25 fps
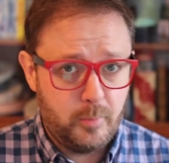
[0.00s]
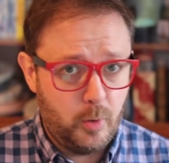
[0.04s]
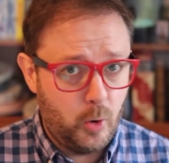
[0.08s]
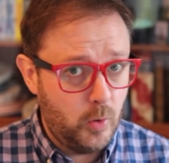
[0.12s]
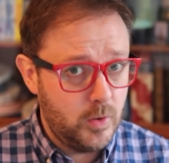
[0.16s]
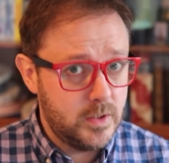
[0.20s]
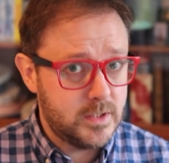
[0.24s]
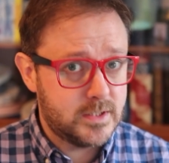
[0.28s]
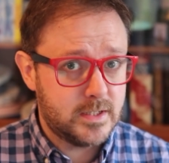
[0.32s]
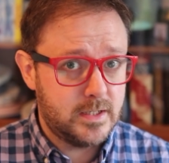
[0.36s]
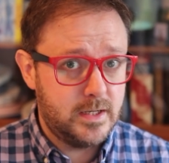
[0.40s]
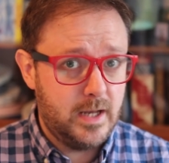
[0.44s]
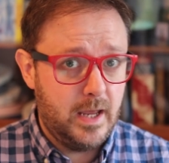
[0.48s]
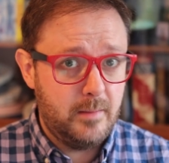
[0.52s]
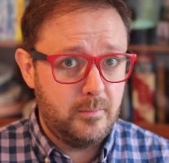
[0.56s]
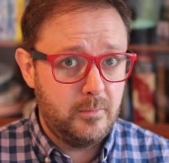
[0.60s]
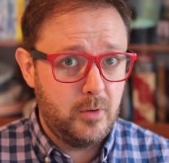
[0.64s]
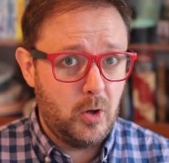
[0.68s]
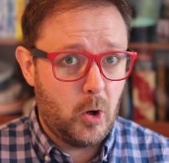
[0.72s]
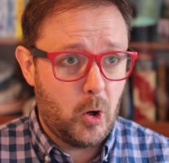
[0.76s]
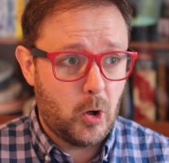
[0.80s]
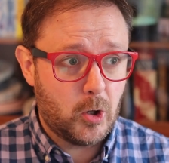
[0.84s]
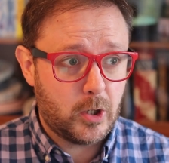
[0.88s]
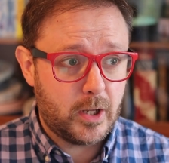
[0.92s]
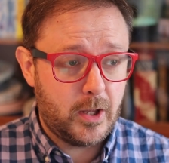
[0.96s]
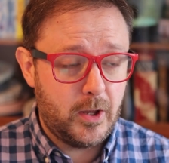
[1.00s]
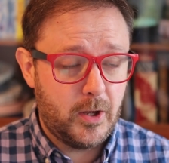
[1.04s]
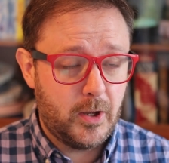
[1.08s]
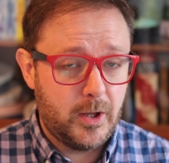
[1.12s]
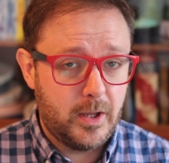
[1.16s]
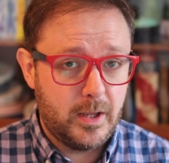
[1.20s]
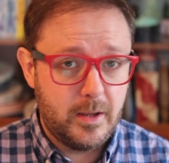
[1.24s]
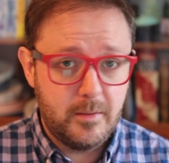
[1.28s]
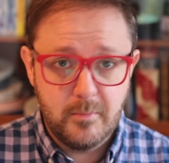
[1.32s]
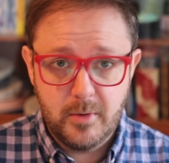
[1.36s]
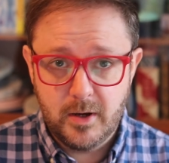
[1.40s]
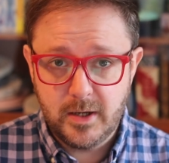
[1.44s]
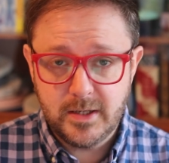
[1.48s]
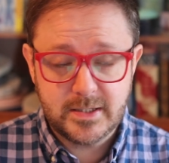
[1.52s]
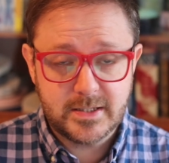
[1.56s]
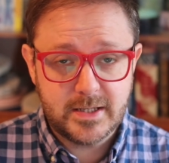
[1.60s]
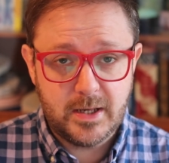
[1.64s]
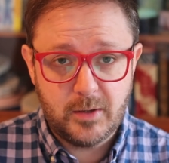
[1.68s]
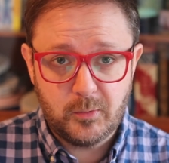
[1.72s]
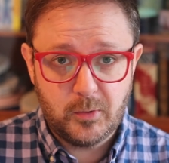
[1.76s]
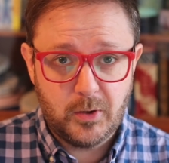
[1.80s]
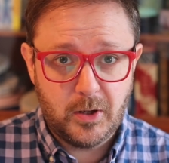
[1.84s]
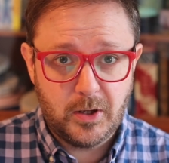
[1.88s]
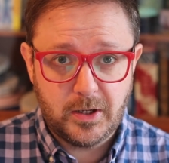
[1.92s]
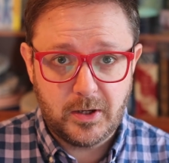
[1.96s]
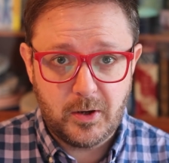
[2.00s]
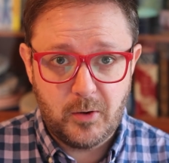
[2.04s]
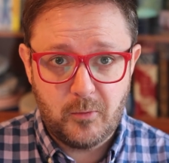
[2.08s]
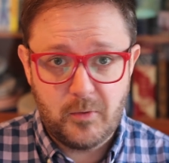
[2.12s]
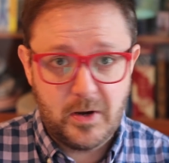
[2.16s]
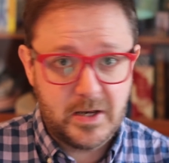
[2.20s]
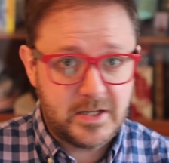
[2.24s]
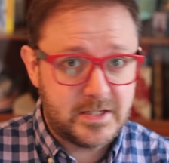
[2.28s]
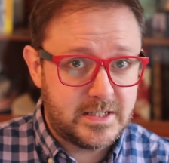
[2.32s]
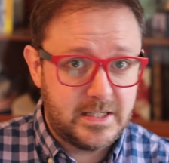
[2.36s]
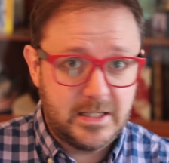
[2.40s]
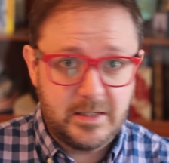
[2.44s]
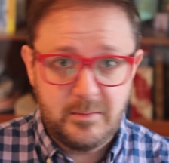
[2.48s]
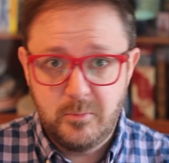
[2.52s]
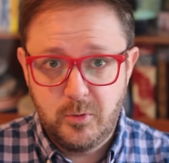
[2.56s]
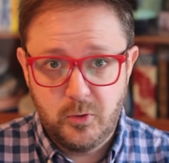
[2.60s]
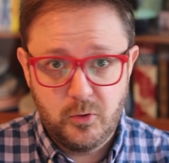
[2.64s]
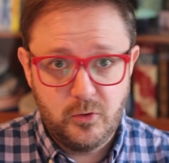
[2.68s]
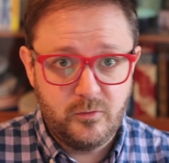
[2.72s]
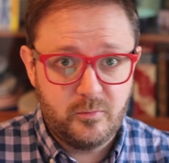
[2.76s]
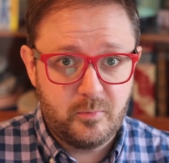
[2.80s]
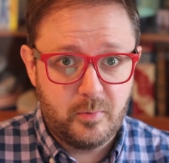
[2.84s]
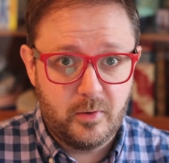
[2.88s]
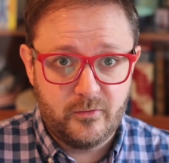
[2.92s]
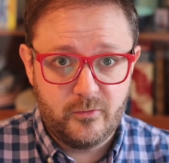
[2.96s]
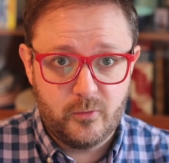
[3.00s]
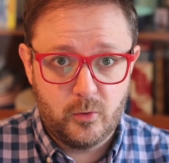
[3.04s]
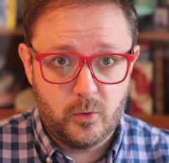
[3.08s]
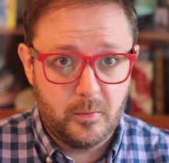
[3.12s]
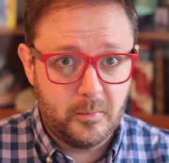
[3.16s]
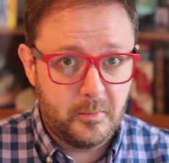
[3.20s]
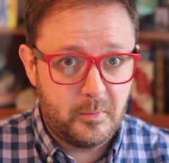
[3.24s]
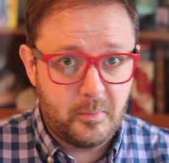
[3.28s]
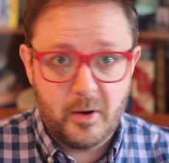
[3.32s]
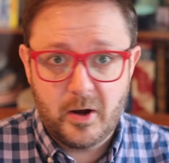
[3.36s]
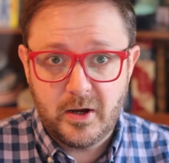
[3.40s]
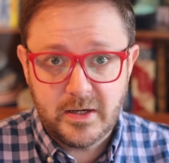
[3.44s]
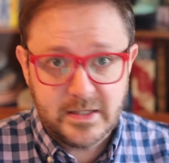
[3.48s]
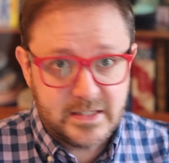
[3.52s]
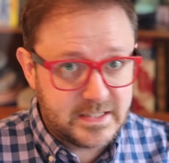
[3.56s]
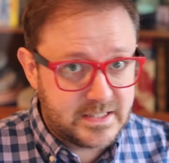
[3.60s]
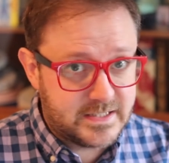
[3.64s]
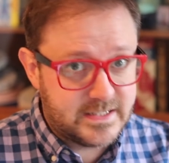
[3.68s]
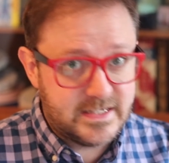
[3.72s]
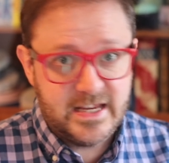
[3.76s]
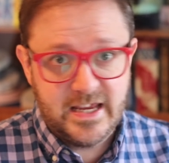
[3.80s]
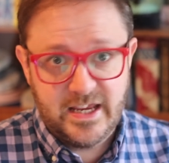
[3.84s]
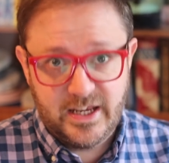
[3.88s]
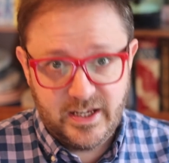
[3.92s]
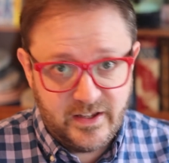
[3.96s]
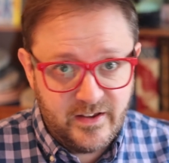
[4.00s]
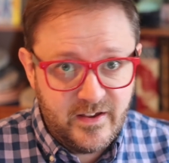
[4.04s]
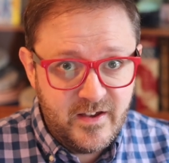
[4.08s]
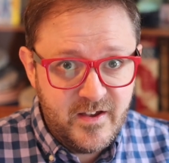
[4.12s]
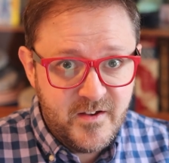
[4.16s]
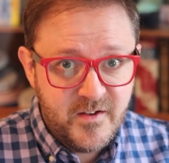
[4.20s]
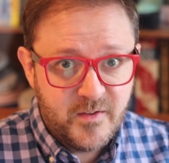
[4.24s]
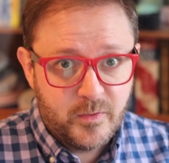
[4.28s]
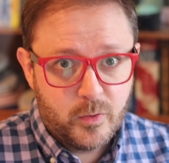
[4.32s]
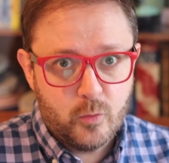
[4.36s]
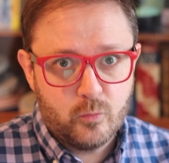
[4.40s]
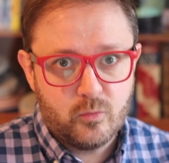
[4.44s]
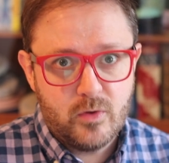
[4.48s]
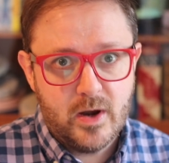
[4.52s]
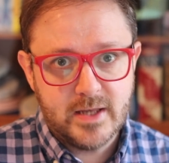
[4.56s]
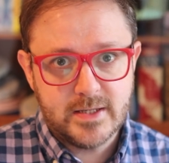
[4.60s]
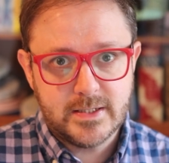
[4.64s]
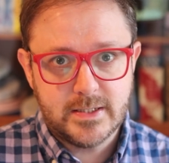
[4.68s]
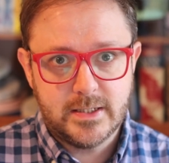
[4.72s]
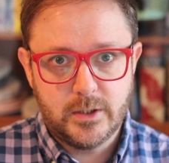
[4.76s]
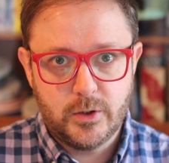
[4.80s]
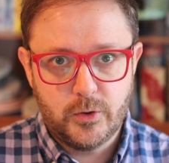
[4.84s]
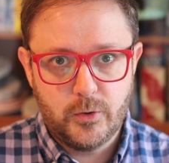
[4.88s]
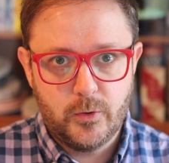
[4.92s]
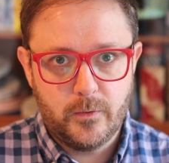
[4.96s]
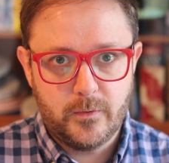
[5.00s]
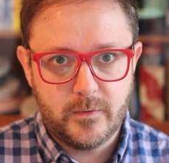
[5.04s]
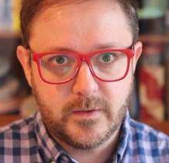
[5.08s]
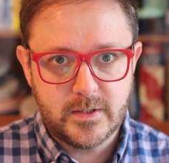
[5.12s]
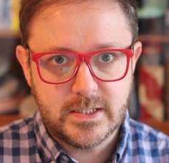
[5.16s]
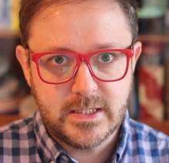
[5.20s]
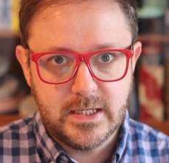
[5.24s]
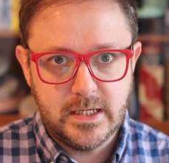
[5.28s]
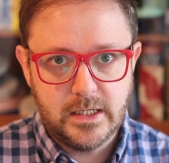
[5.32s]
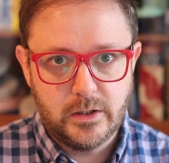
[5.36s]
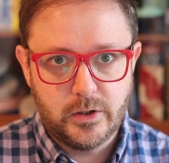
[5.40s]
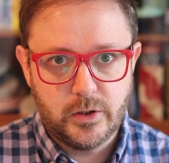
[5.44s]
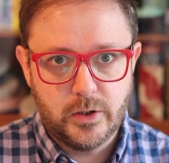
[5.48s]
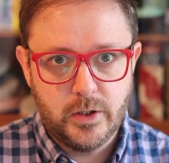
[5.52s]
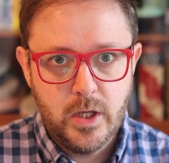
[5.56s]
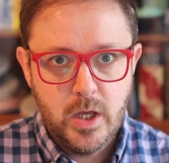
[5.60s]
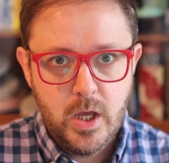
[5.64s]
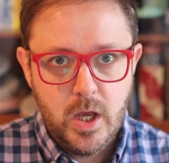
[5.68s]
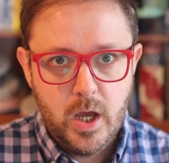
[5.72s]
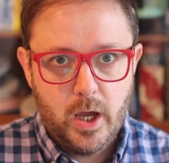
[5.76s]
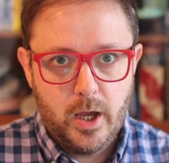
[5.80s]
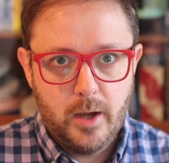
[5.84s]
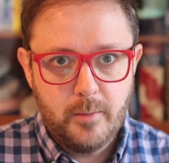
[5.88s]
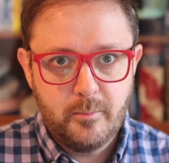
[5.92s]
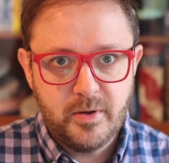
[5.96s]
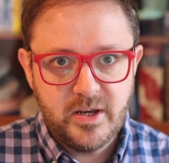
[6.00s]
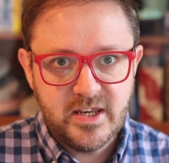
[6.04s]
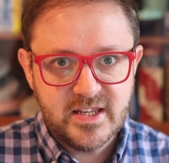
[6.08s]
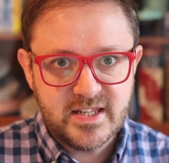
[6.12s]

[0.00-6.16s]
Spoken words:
Poison hemlock. It might sound like a wrestling move performed by Sting, the wrestler, not the singer, but